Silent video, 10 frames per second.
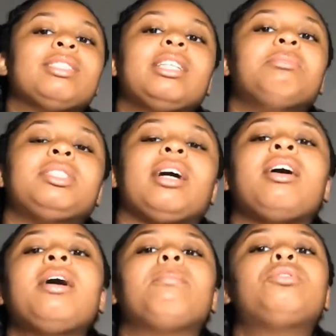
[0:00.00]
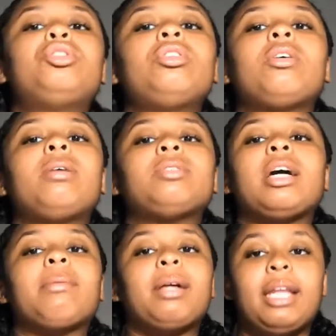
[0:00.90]
Let me stop. But you know what I'm
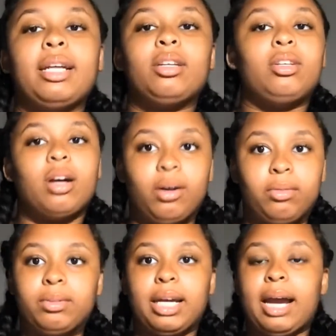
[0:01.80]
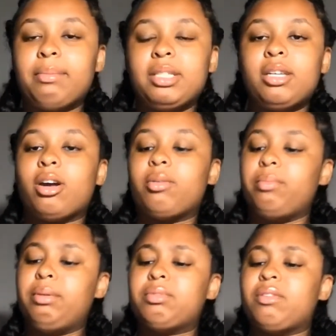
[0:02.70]
talking about. Like, don't, like, I be seeing all the
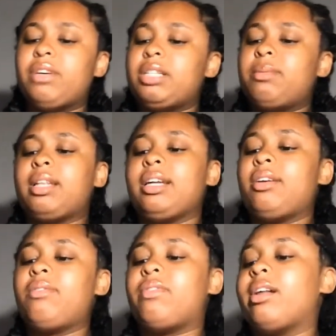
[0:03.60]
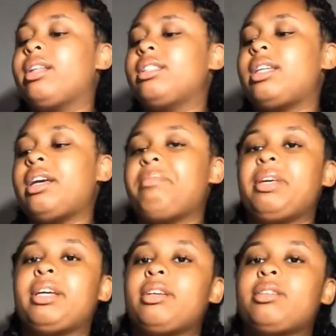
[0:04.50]
memes on Facebook. Like, don't fall into that,
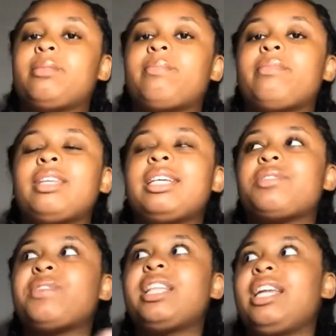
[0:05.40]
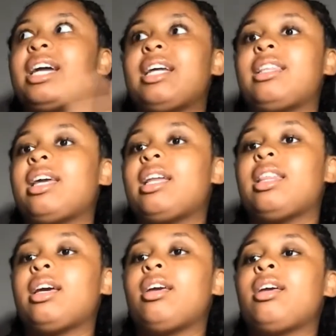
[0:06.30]
because it's really not that,
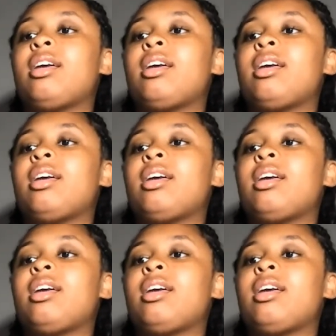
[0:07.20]
like,